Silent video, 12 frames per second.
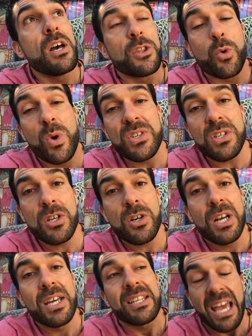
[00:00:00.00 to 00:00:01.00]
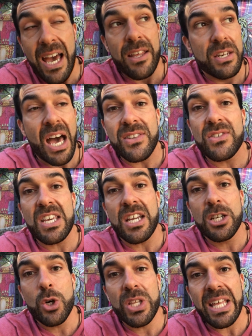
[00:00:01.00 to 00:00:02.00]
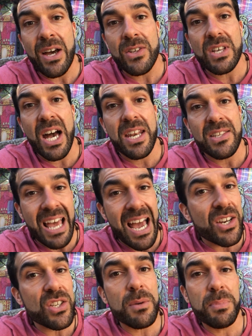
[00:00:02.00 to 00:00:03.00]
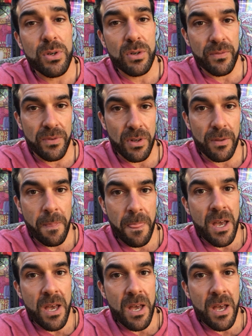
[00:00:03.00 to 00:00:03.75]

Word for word: the reason you're, yeah, not saying no on the outside, it's actually beautiful.